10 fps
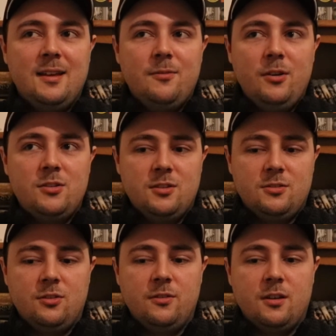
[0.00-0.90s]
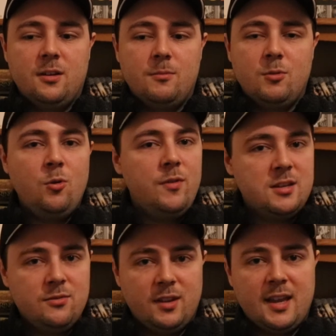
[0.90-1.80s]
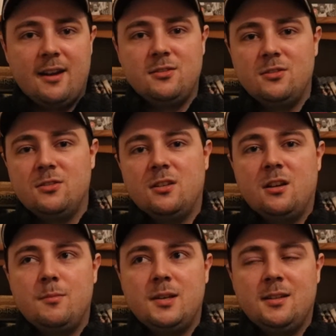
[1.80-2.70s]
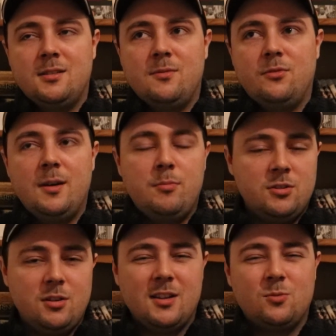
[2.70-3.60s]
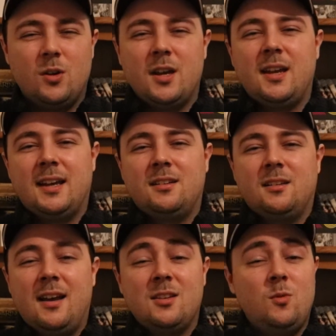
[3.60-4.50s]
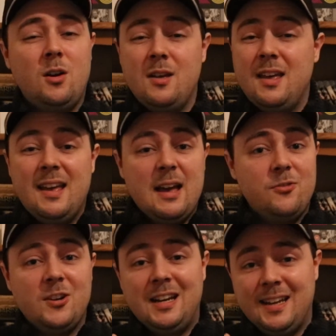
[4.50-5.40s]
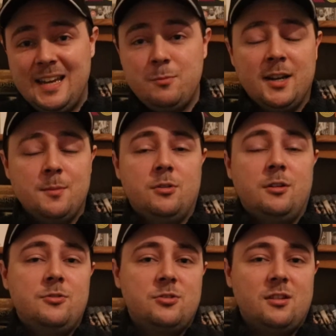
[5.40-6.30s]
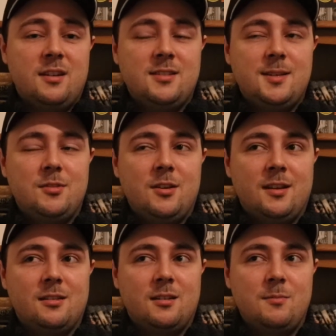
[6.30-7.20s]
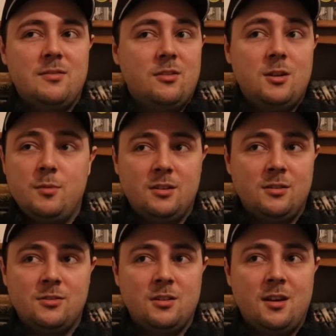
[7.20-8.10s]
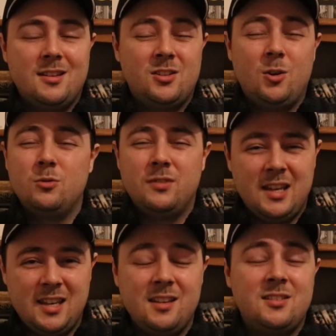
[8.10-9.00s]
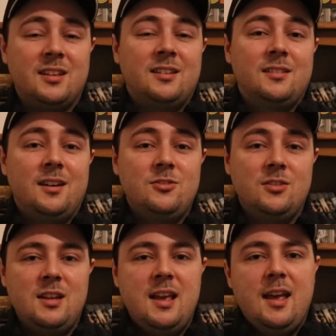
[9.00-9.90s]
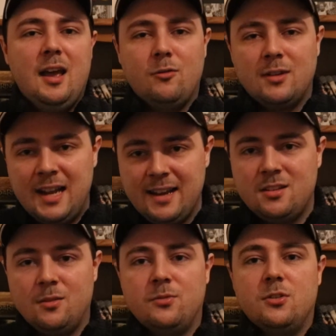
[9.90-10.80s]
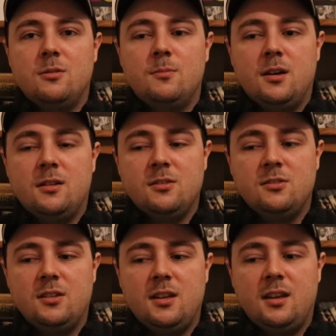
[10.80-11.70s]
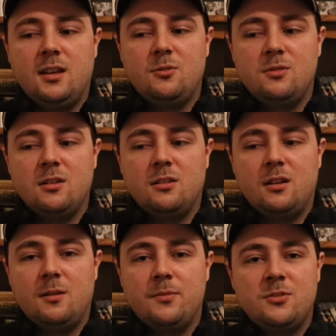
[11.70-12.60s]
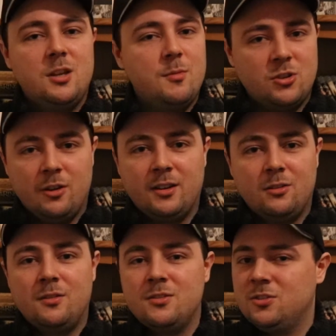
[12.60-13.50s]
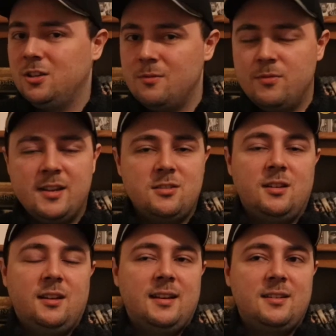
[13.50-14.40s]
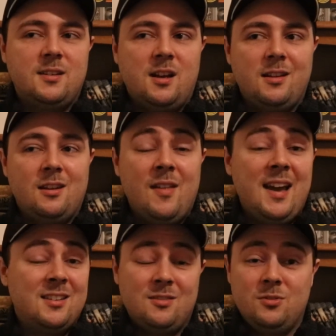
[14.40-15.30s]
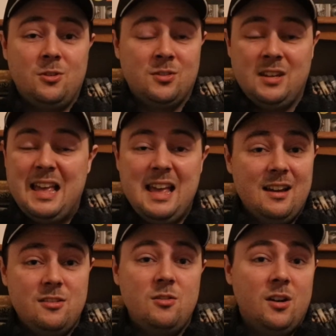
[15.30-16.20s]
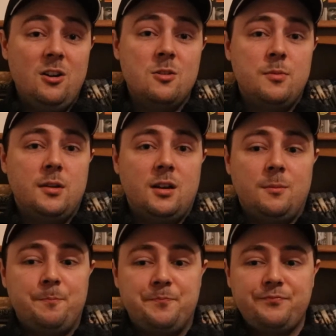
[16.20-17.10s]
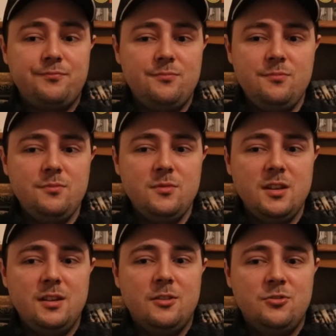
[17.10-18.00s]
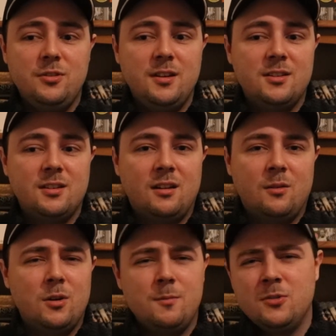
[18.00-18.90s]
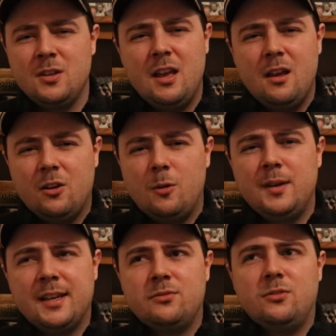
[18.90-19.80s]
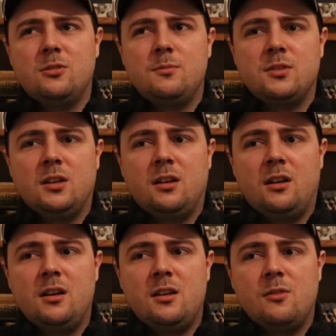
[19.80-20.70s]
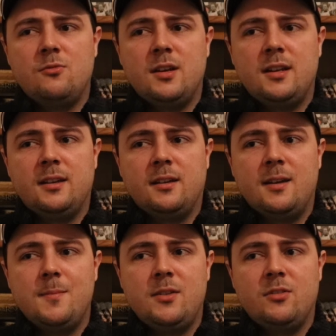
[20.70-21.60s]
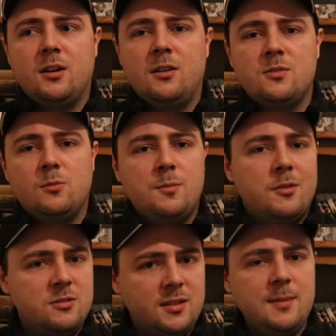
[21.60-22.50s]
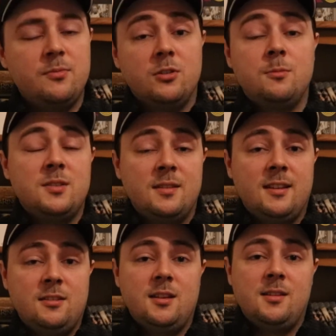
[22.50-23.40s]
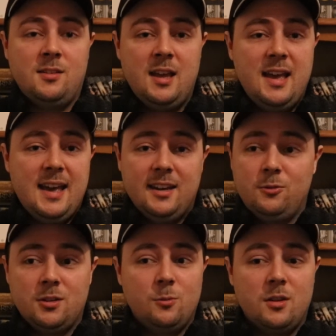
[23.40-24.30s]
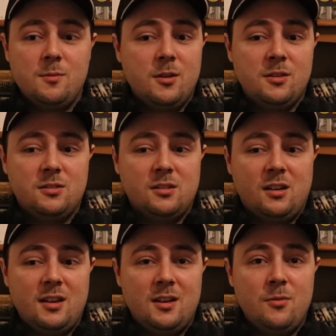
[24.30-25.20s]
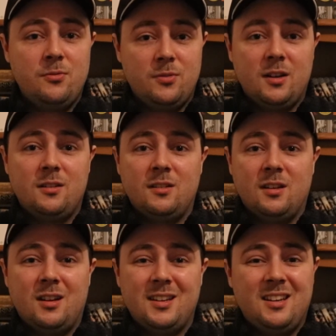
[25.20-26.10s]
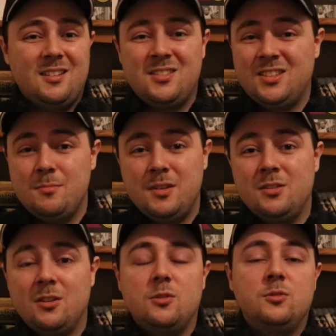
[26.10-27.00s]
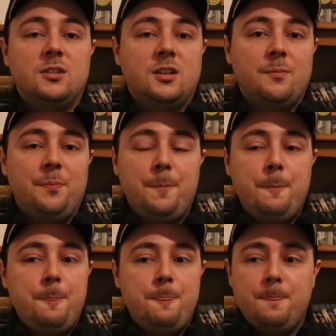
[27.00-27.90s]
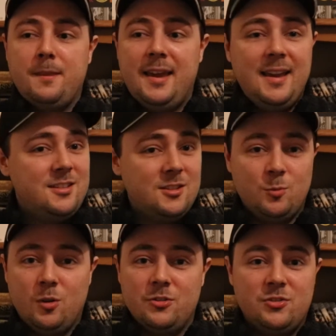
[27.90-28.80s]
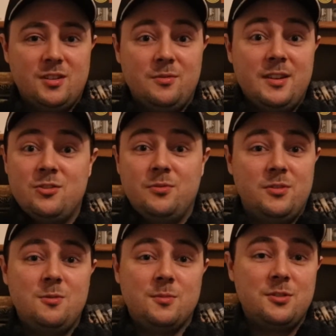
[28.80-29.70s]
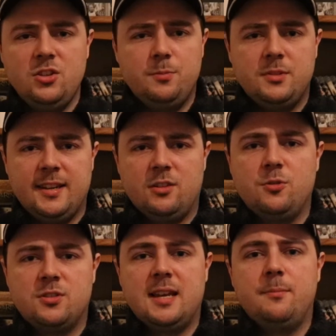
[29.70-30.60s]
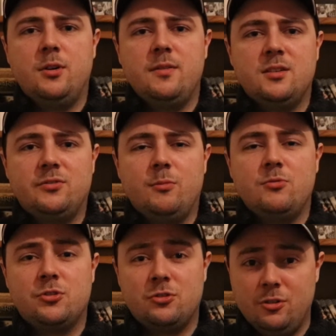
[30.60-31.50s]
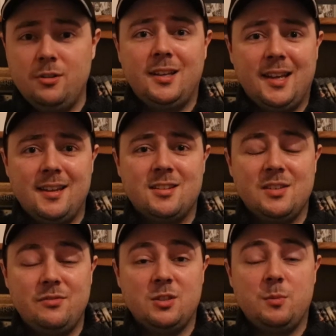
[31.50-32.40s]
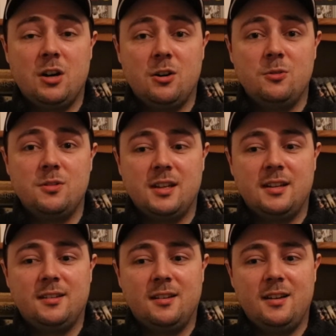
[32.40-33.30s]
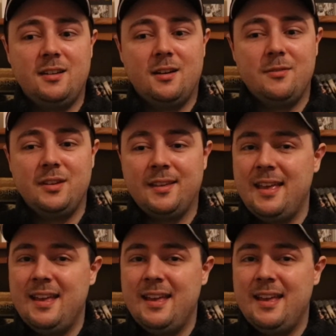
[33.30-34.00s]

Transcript: focuses on all these different characters, but it does it in a very precise way, and as well a very laid-back approach, it seems like, if only because it's told with ease, and just a relaxing film to see, and also so much going on, so investing, and yeah, that is of course A New Hope. You know, it truly is one of the most complex films, you know, really in many regards one of the most deep films in that sense, and also one of the most you know, fun, you know, simply told, easy to watch adventure films. Just from a technical standpoint, this film truly is something to behold, and you know, I think